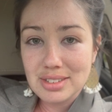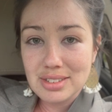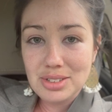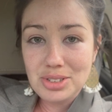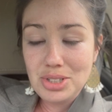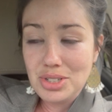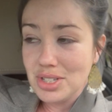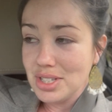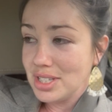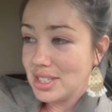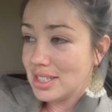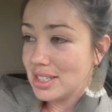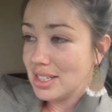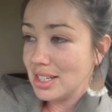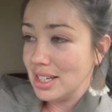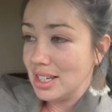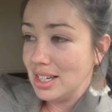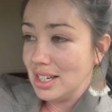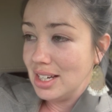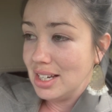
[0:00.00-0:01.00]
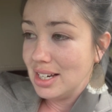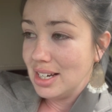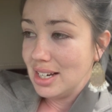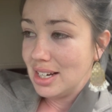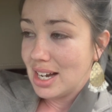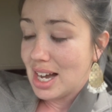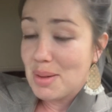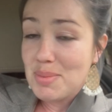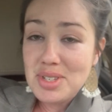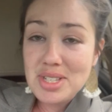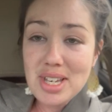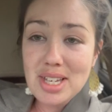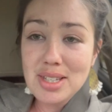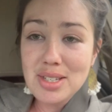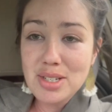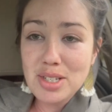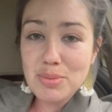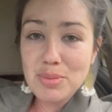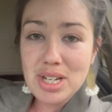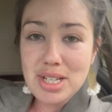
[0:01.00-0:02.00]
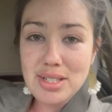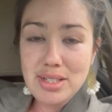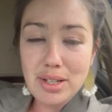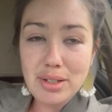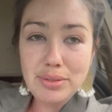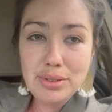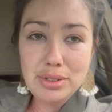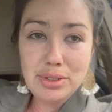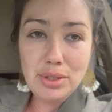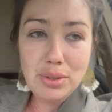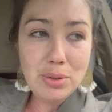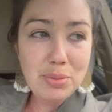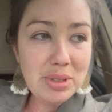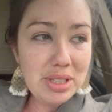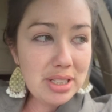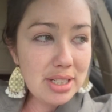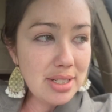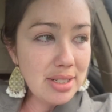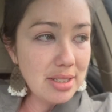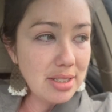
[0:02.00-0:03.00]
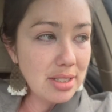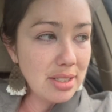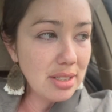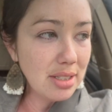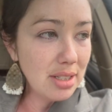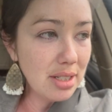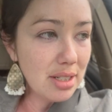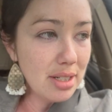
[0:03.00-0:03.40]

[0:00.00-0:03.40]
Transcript: Just, I'm saying this to myself too, because